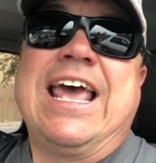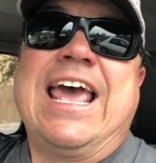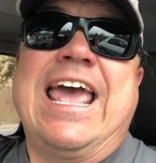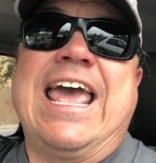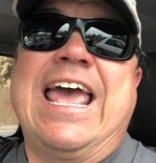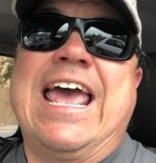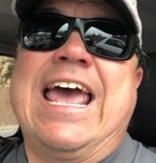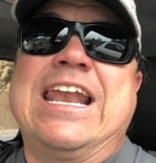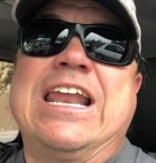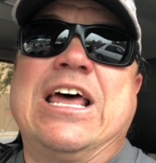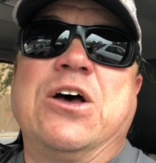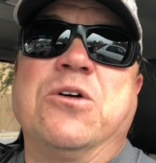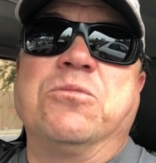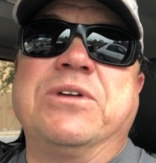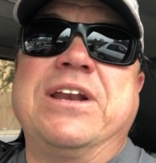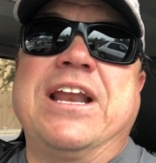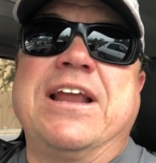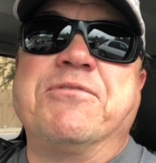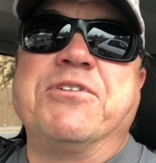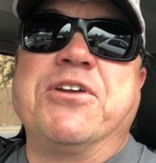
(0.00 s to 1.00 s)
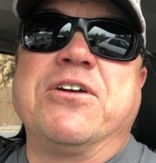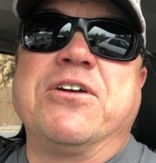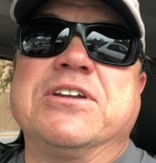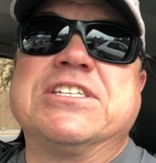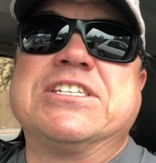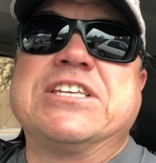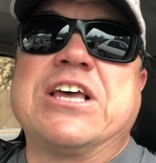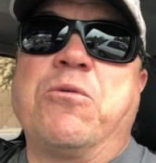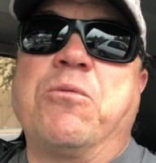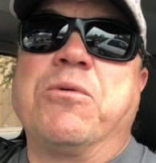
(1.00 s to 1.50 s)
And uh, whenever
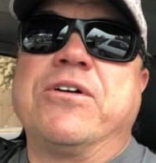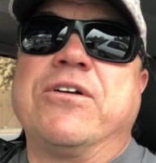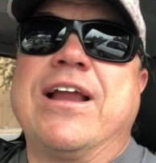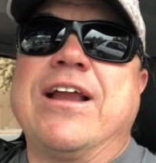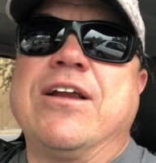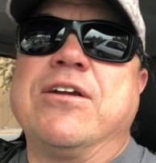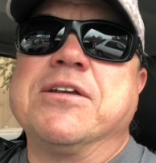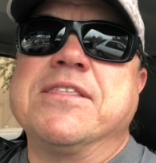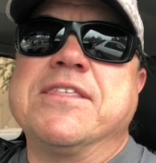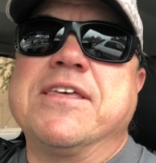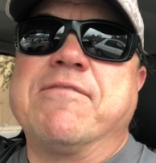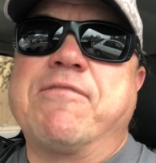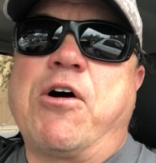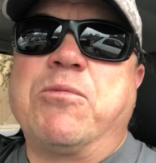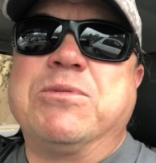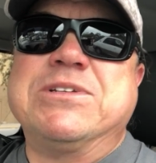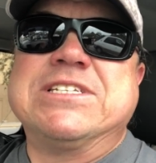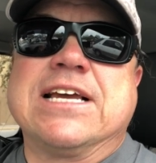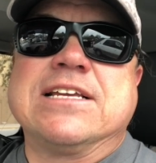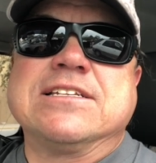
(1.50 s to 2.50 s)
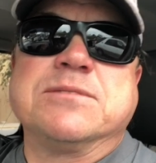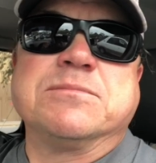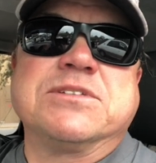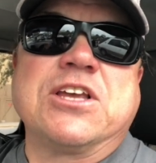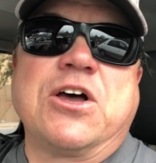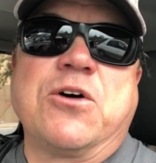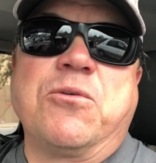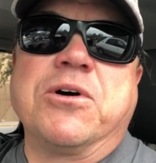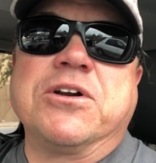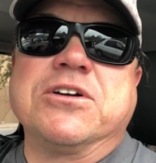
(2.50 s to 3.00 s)
a saltwater area, they've always got some
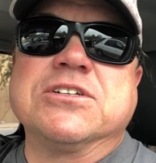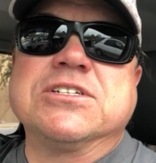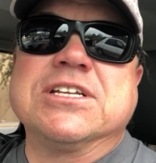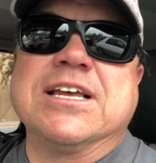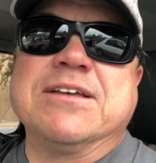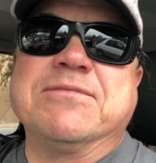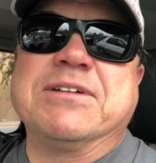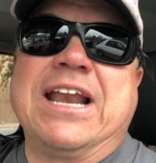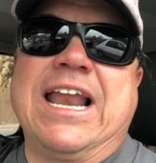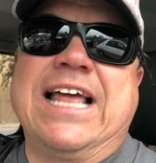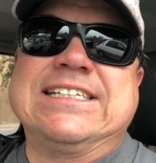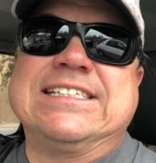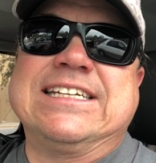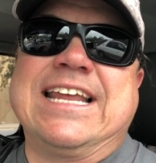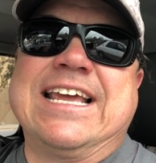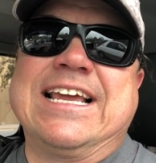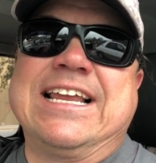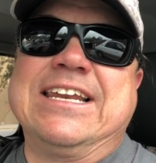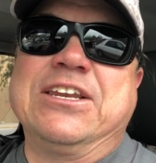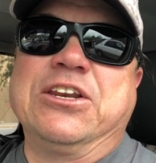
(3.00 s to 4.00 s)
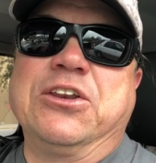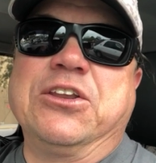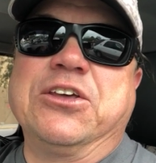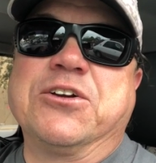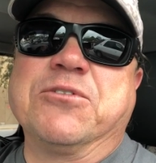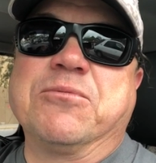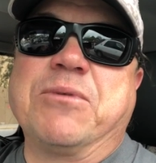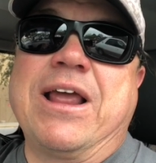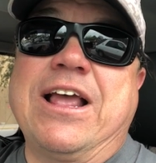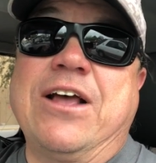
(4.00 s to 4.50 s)
saltwater stuff. And I like to take a little
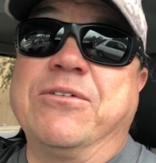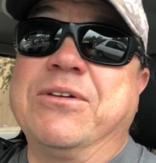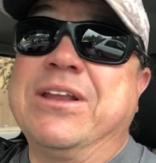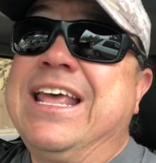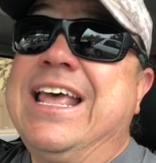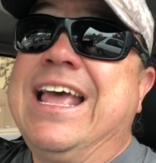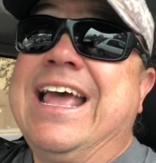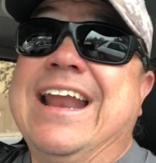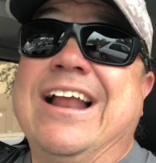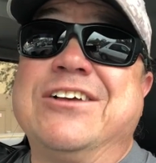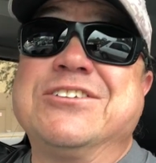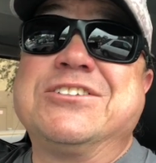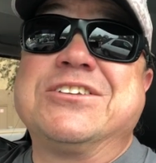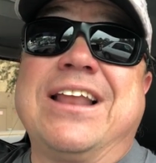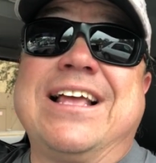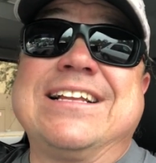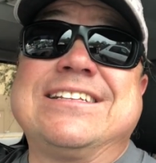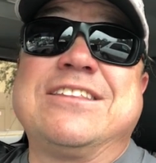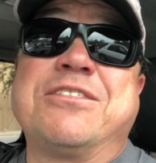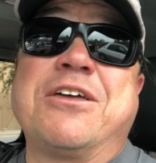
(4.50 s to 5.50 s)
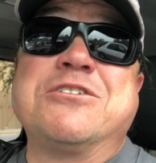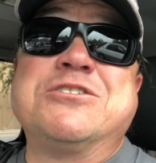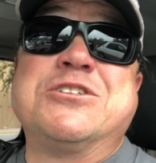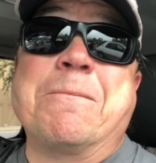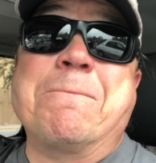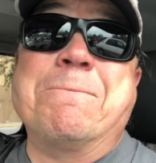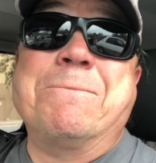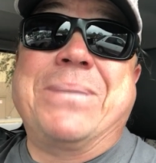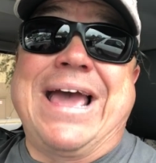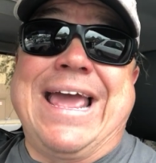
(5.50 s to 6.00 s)
look around. And I also like to throw
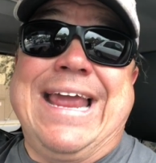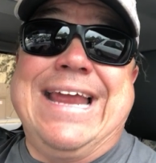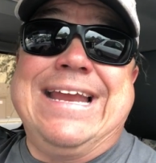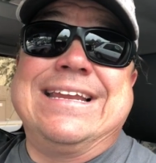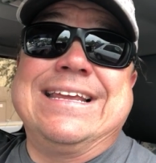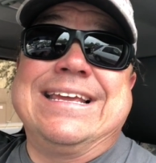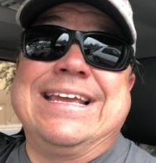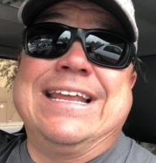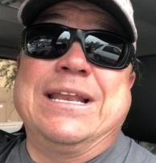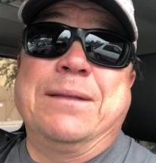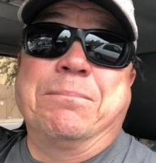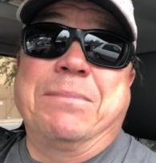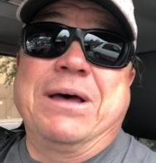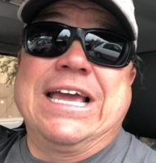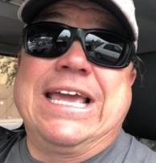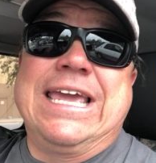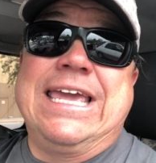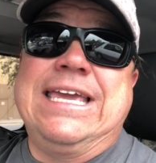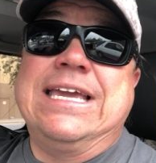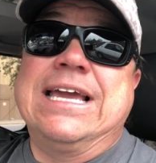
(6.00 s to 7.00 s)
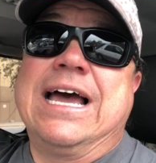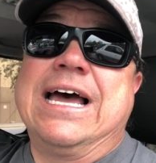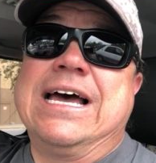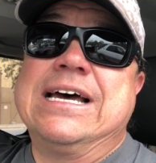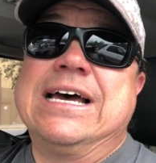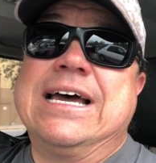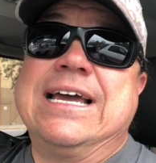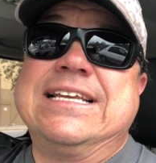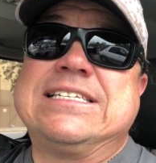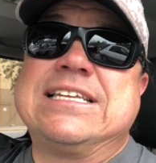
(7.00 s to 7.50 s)
some bait in the buggy.
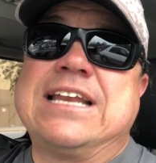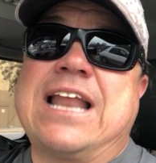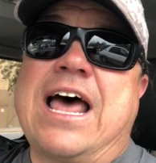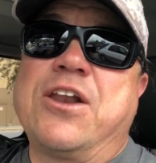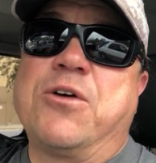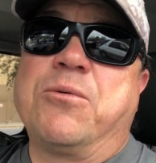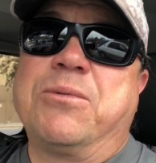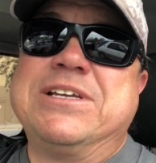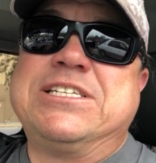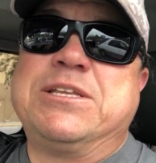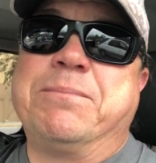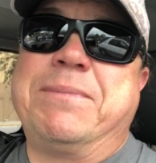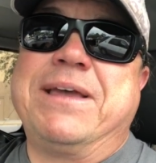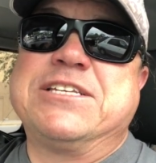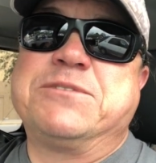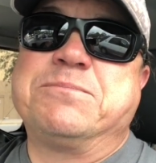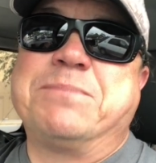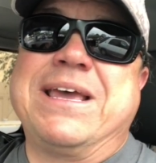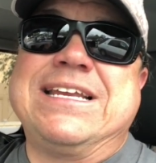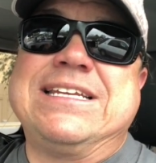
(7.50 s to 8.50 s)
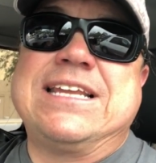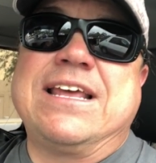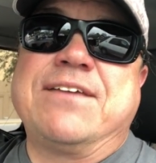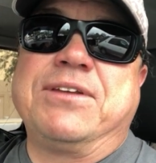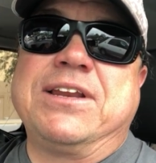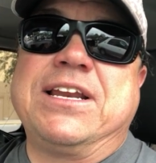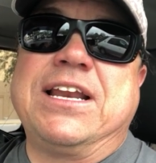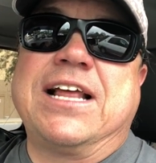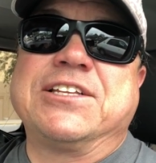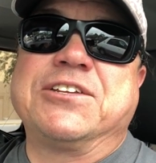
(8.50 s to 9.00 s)
Uh, it's not always the best bait,
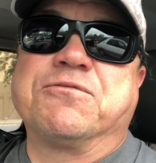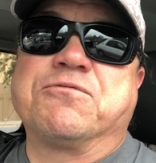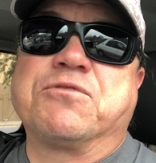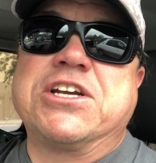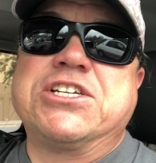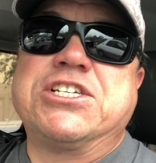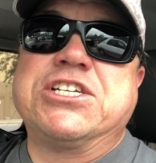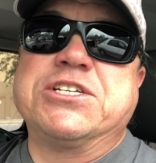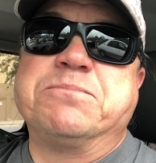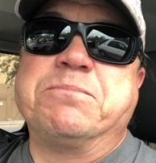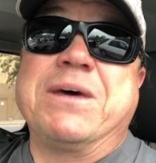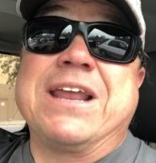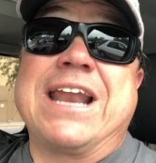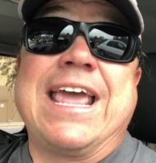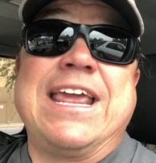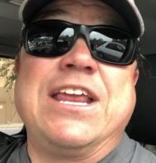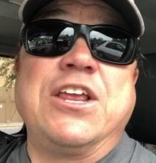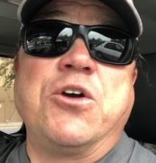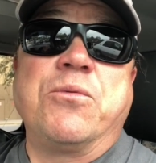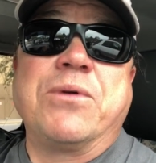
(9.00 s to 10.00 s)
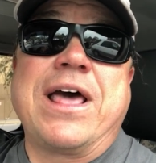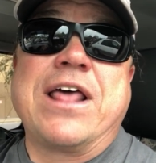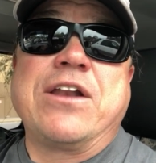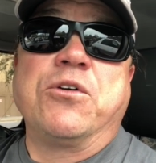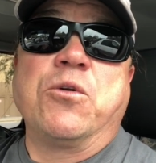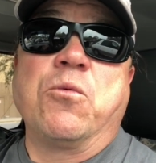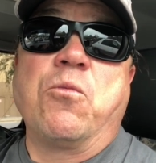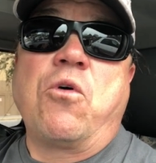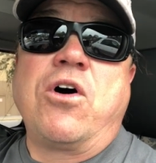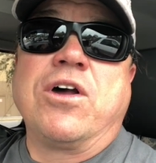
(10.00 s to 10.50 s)
definitely not the freshest, but I hate going out
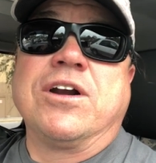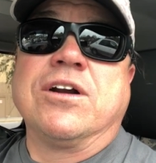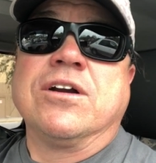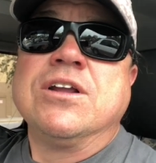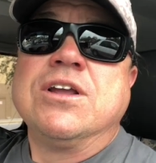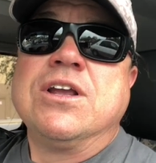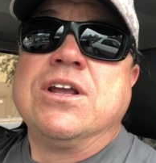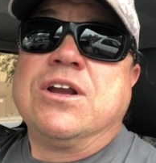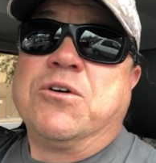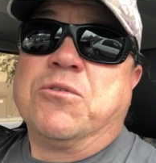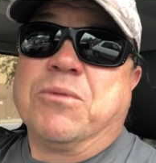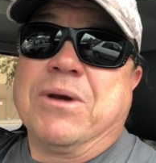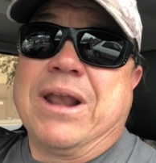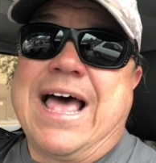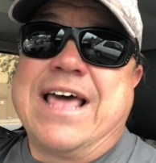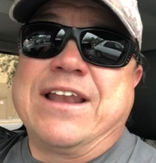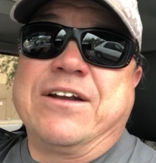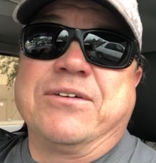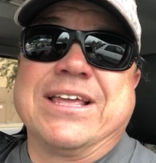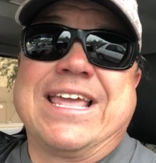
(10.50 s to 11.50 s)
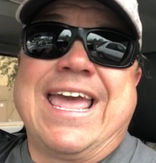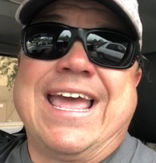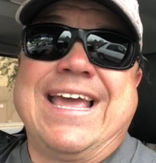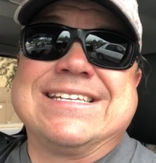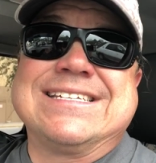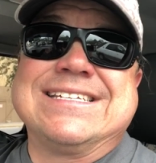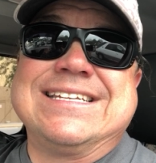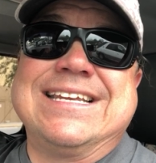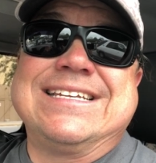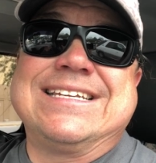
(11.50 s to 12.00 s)
on the water relying on a
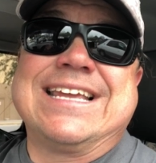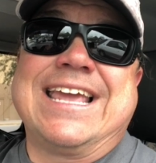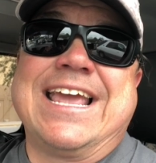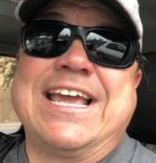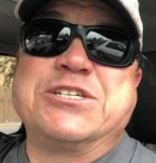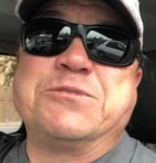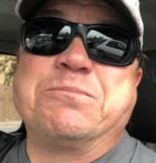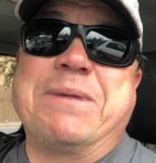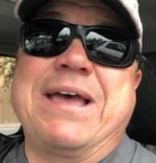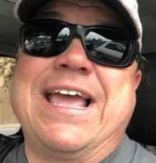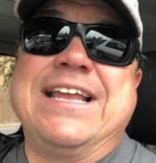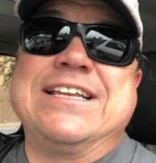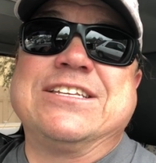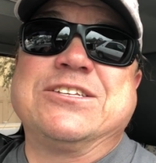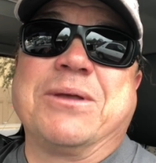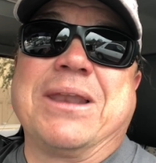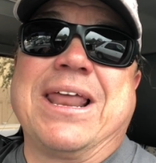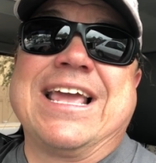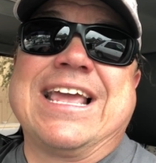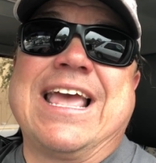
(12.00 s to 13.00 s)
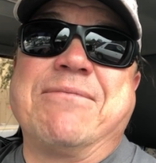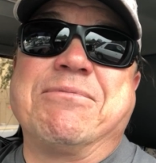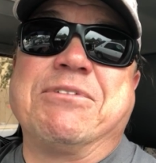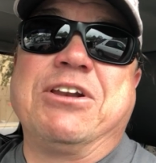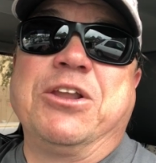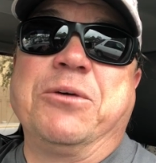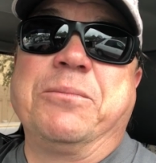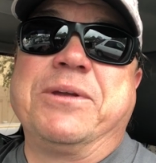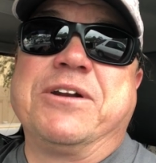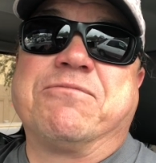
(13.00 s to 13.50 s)
cast net to catch bait. So I like having a
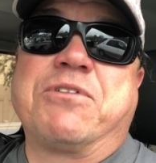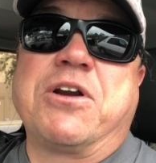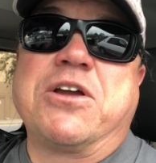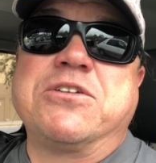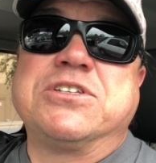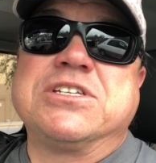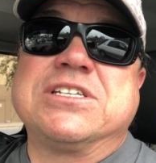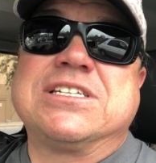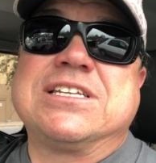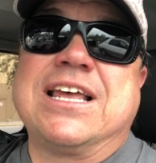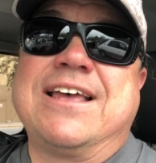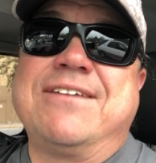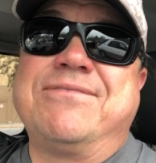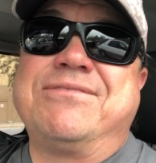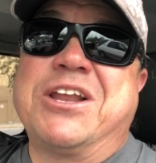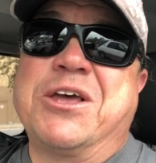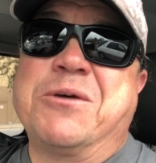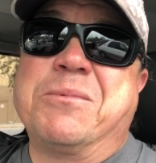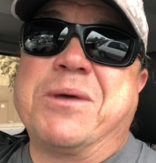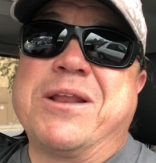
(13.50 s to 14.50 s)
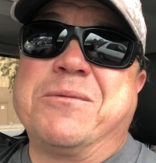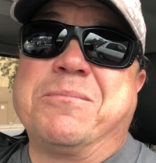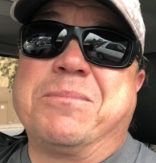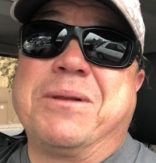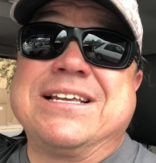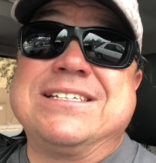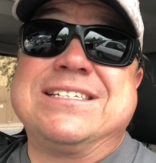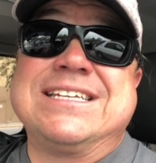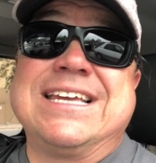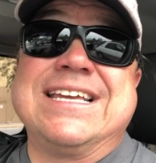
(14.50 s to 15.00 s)
little bit of frozen stuff and no better
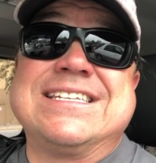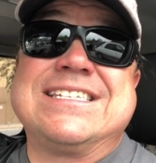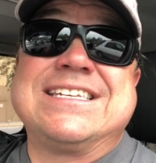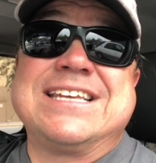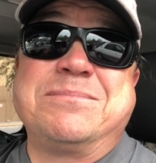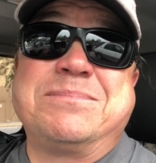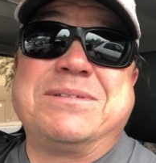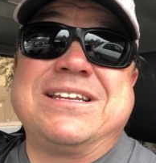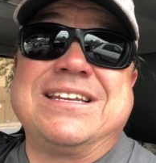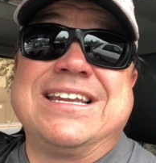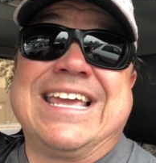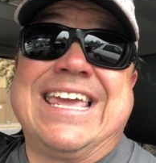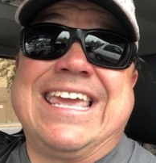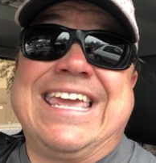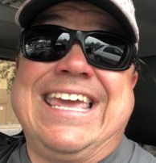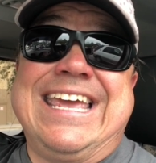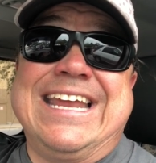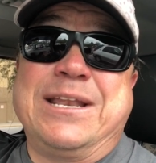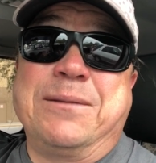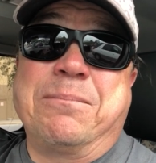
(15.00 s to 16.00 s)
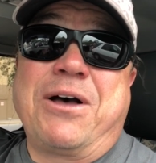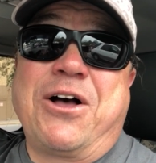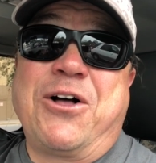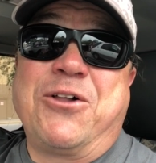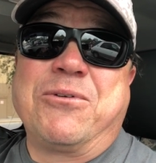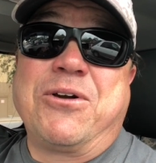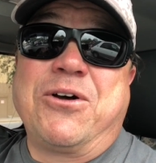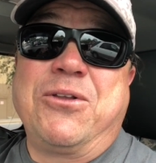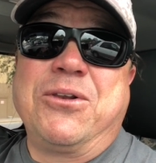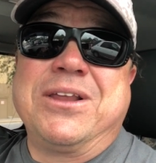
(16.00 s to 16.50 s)
place to get something to get the
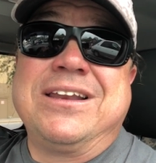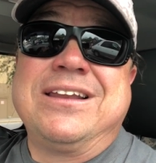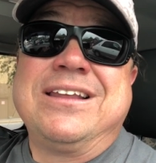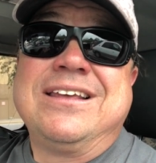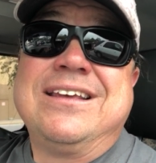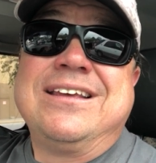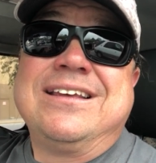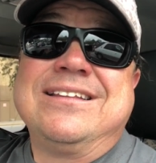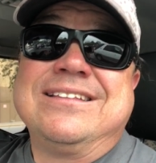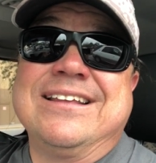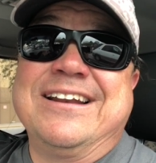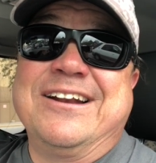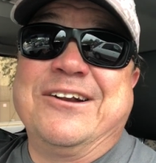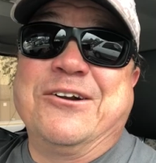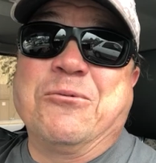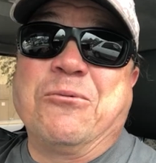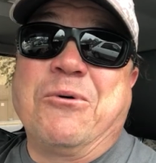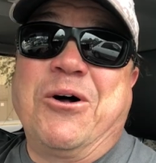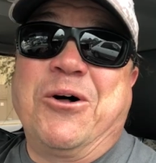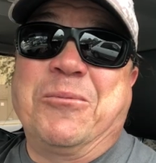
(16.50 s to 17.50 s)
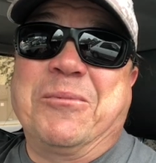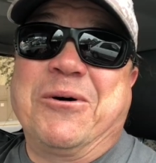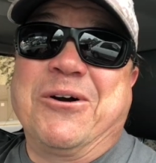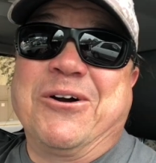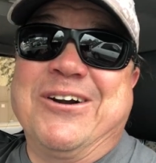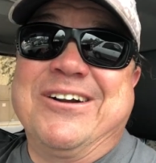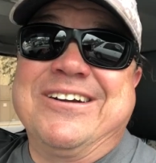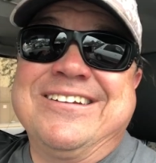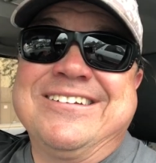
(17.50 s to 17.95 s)
ball rolling than here at Walmart.